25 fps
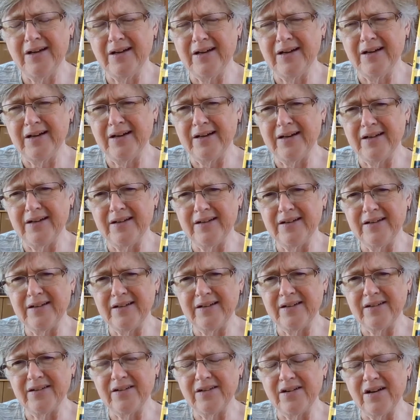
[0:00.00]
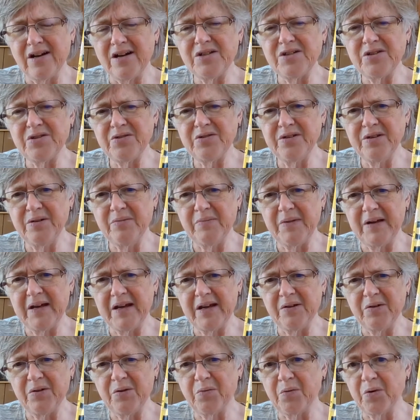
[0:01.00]
uh, an Austrian
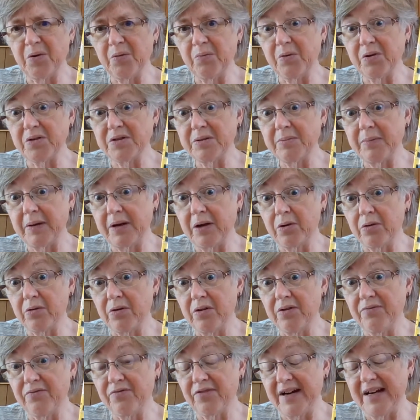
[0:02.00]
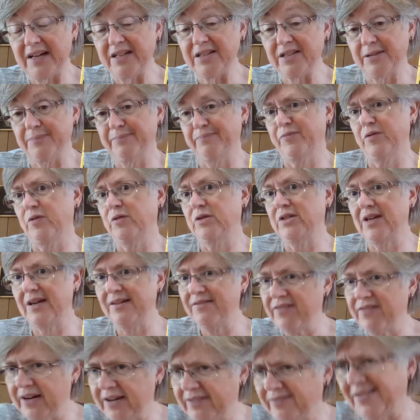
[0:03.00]
man who wrote books about a girl in France, which I
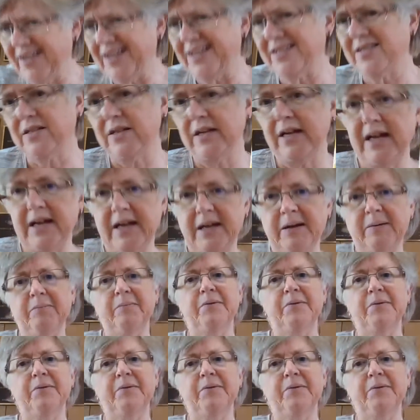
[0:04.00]
find fascinating.